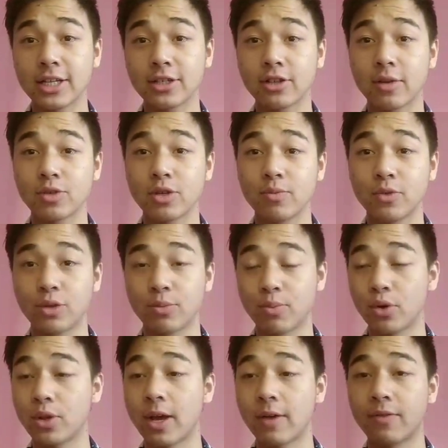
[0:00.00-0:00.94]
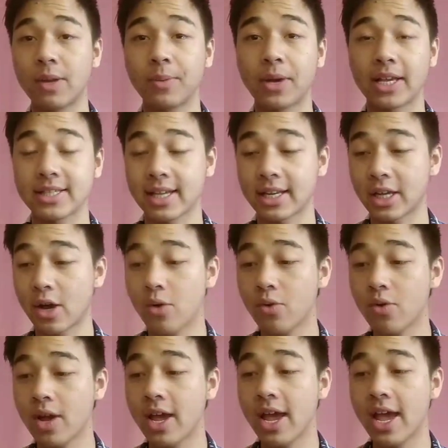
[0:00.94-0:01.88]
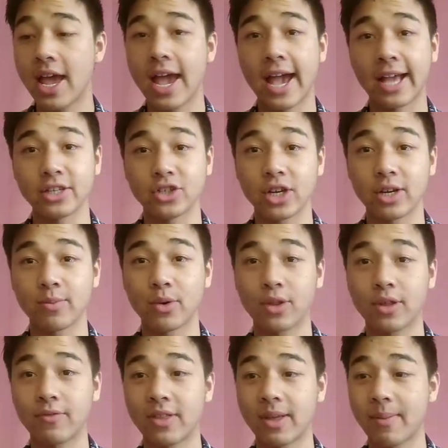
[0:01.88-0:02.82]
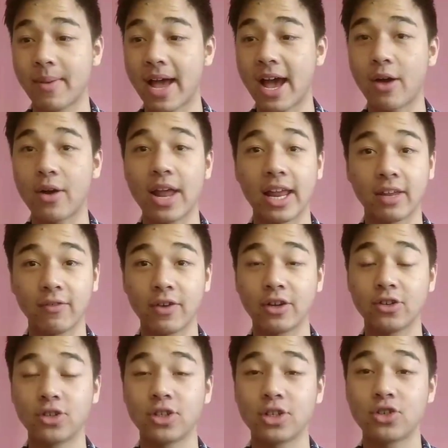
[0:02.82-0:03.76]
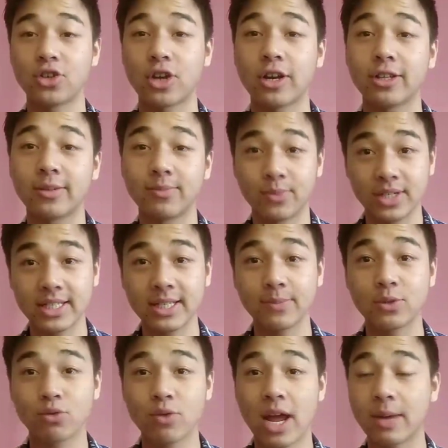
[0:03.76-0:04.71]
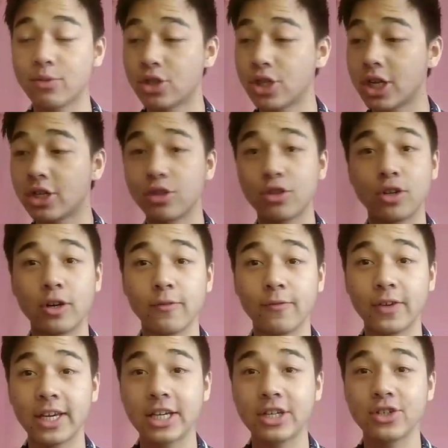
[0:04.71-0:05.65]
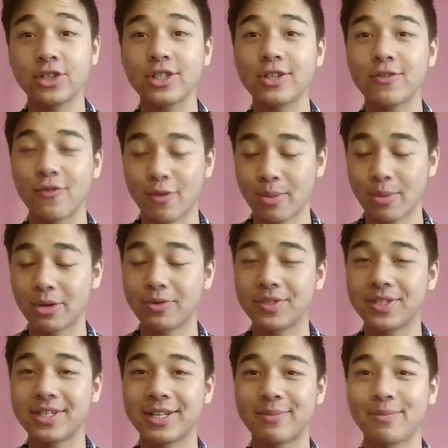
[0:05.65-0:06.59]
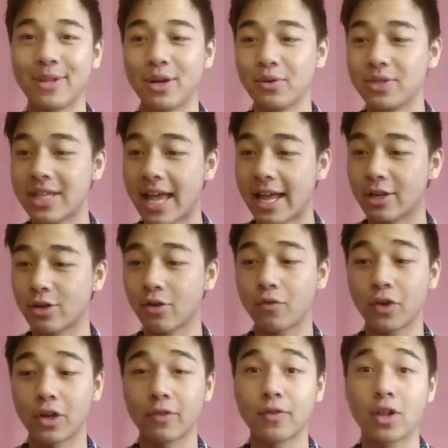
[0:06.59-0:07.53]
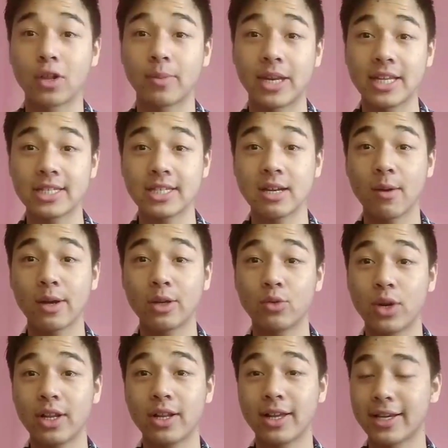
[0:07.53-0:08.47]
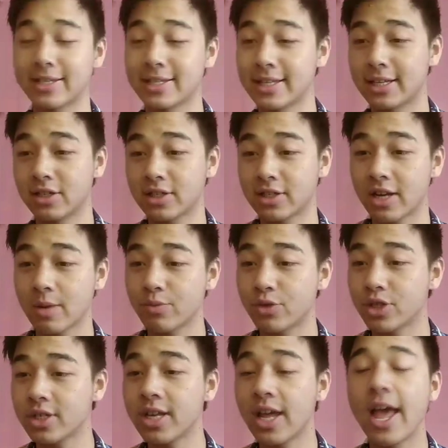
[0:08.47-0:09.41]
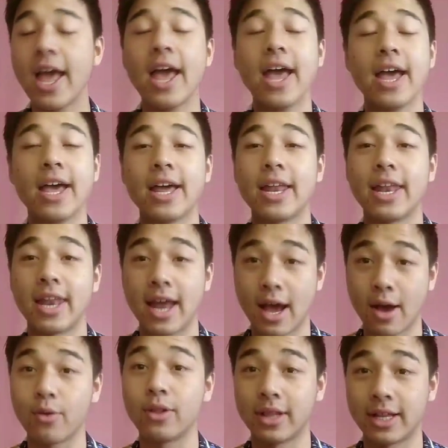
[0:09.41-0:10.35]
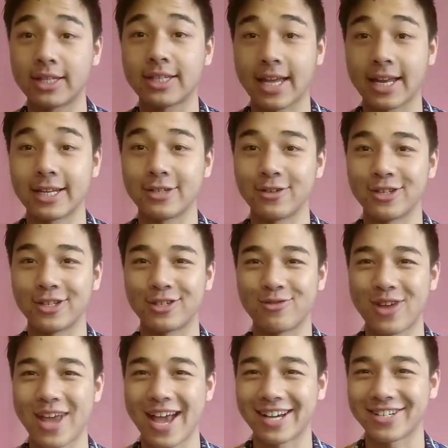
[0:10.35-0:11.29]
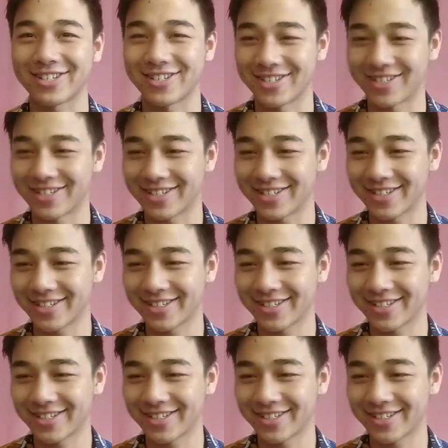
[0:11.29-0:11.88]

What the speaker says: in the description to both of them. You guys can go and check both of them out. And if you're new to this channel, then please subscribe, share, turn the notifications for my recent uploads, and don't forget to follow me on Instagram, Twitter. Link is in the description. Now let's get into this reaction.